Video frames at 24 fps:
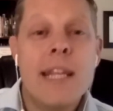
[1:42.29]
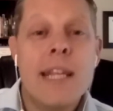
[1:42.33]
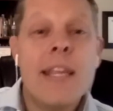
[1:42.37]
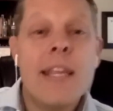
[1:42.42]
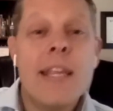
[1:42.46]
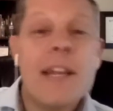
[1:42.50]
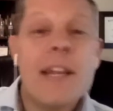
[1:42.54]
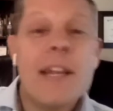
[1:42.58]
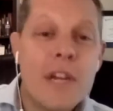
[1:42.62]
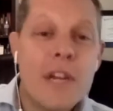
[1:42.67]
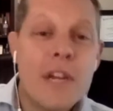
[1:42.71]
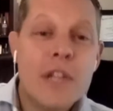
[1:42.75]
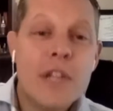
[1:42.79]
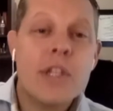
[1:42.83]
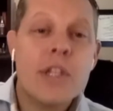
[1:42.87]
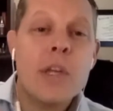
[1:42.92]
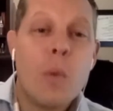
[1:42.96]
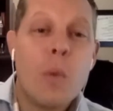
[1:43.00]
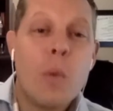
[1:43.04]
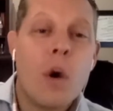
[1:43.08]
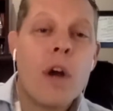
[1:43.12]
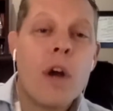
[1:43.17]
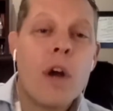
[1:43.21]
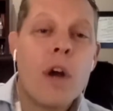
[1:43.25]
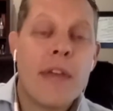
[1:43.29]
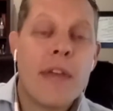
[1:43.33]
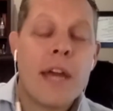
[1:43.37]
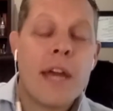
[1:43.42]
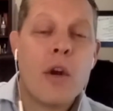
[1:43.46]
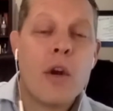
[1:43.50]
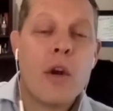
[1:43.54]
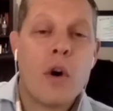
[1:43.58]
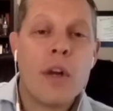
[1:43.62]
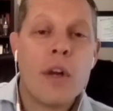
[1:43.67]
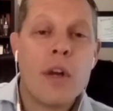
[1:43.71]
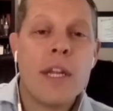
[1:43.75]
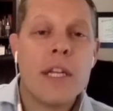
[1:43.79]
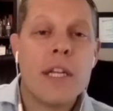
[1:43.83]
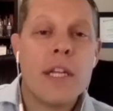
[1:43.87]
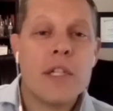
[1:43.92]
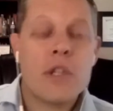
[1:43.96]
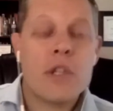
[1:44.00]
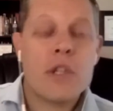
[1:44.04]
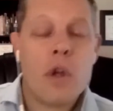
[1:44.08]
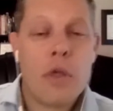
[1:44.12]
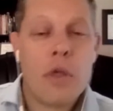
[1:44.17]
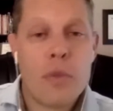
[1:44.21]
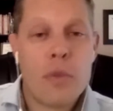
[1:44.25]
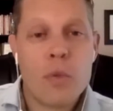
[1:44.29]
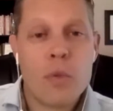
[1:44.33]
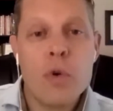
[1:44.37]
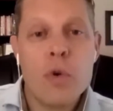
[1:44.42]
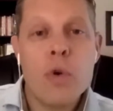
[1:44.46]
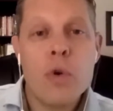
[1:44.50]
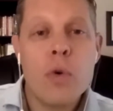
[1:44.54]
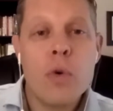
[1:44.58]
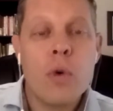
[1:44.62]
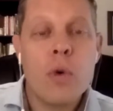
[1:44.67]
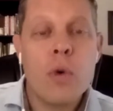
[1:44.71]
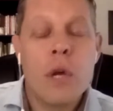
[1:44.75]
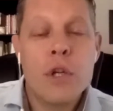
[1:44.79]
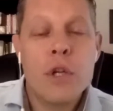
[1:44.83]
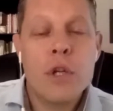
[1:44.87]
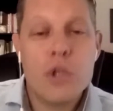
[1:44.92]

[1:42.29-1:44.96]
and then eventually walk that audience through